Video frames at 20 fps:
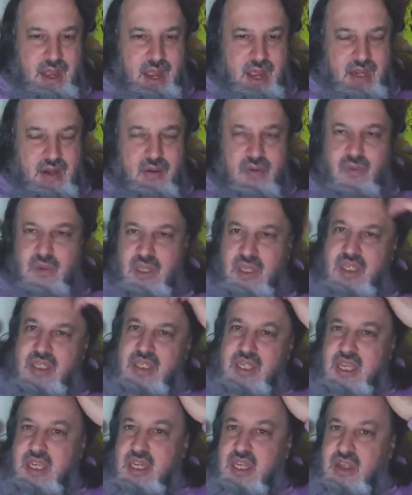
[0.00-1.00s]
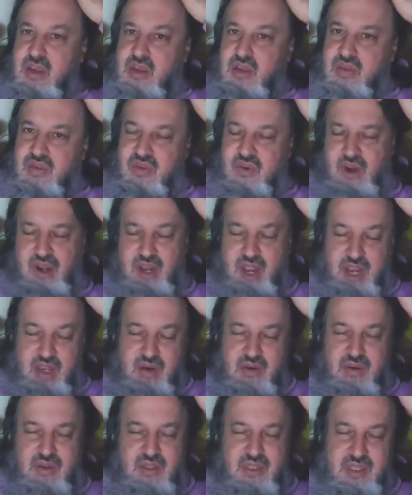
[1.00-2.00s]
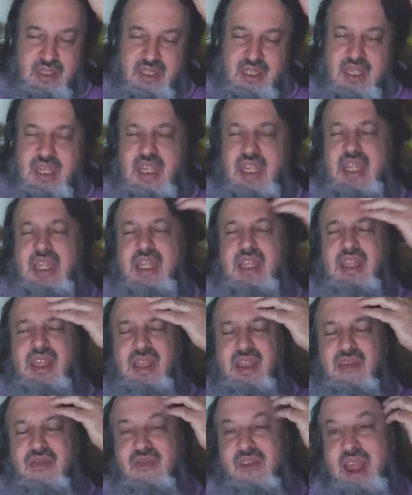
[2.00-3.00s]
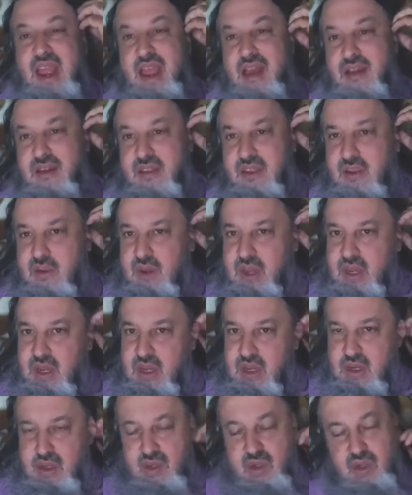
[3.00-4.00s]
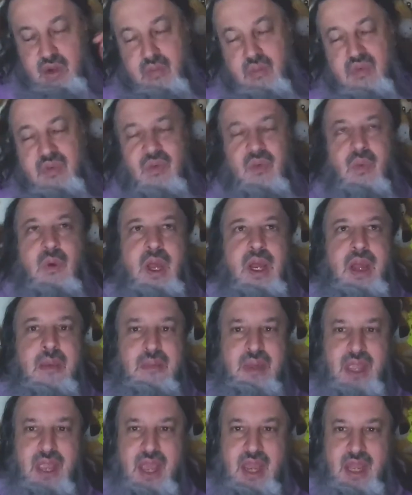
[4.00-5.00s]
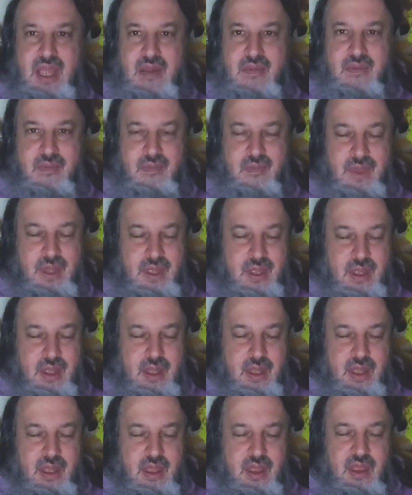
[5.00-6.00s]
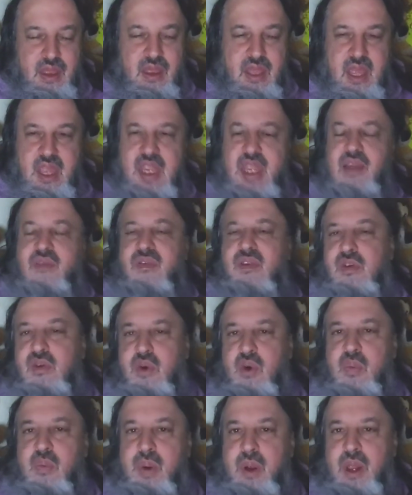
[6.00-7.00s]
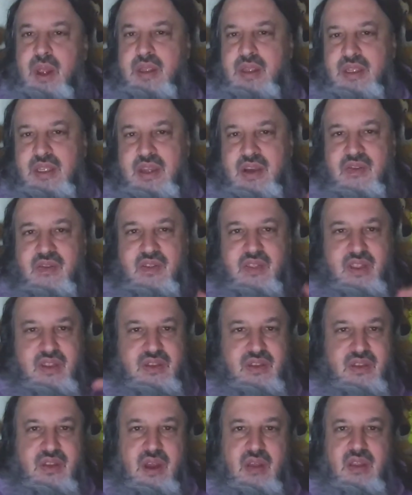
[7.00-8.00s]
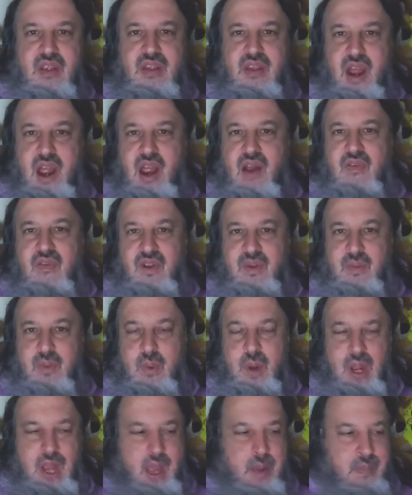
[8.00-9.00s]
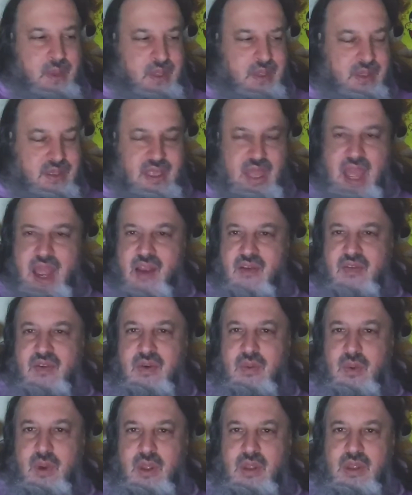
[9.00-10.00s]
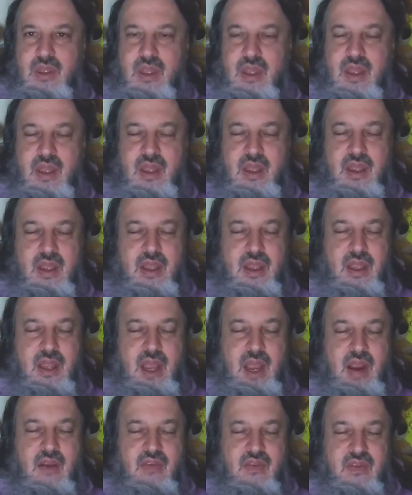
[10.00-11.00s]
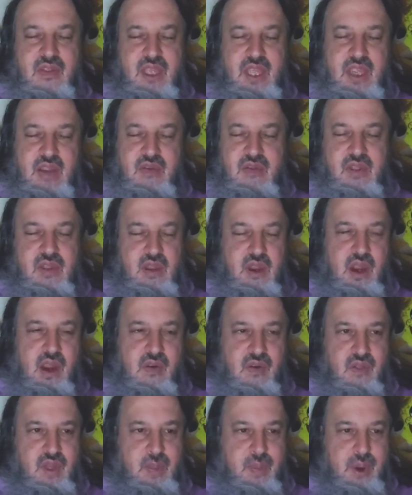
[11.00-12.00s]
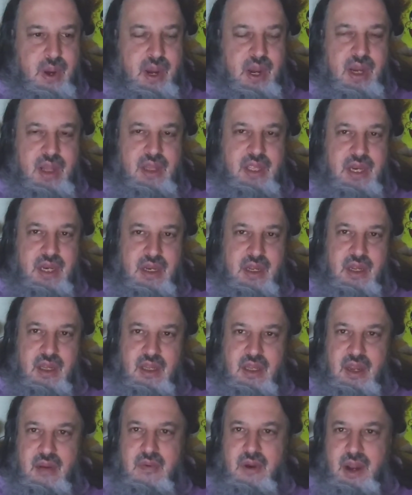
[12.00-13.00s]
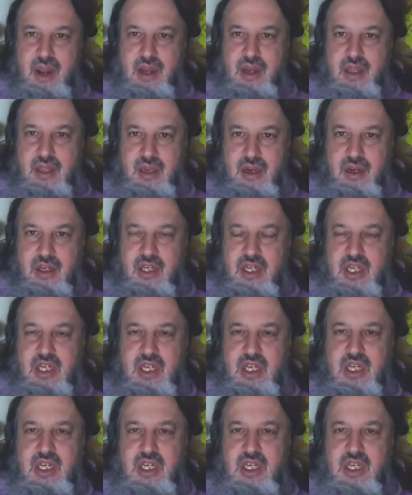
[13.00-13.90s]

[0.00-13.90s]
I don't really see any use for it. I don't see the value in terms of what I'm getting. They give you coupons and stuff like There's all these offers, but what happens is afterwards, after they give you the offer, they pile in a, num- a large